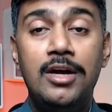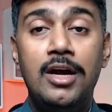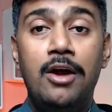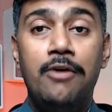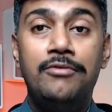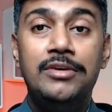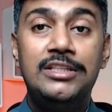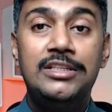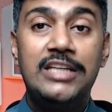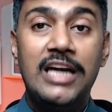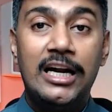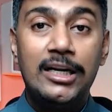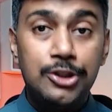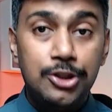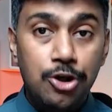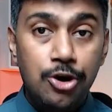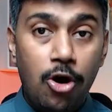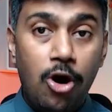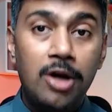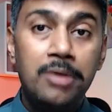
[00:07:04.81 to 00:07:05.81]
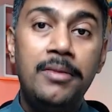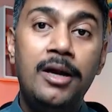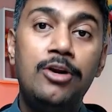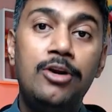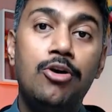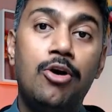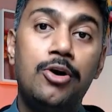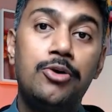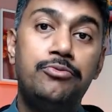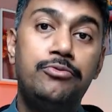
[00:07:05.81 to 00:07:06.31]
which are dormant
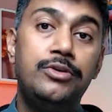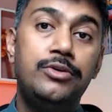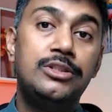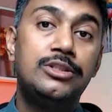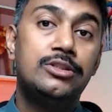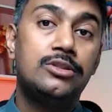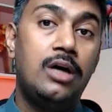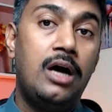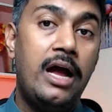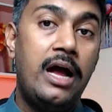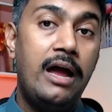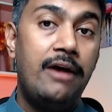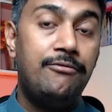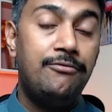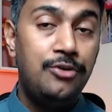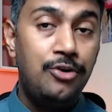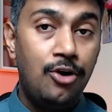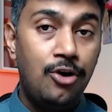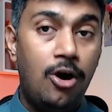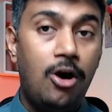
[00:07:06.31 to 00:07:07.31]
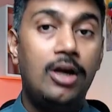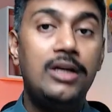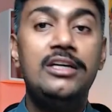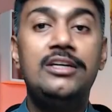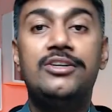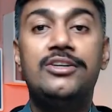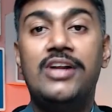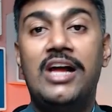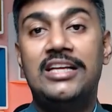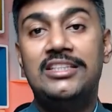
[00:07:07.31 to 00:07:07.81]
or which have not
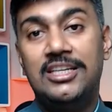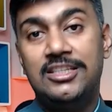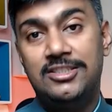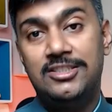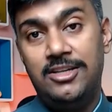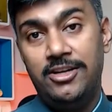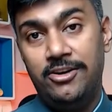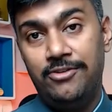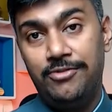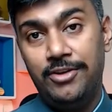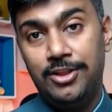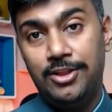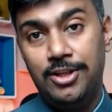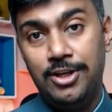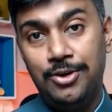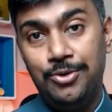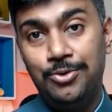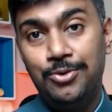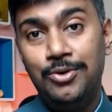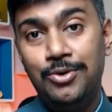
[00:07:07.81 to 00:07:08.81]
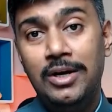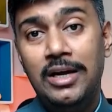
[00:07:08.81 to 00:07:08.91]
transacted with you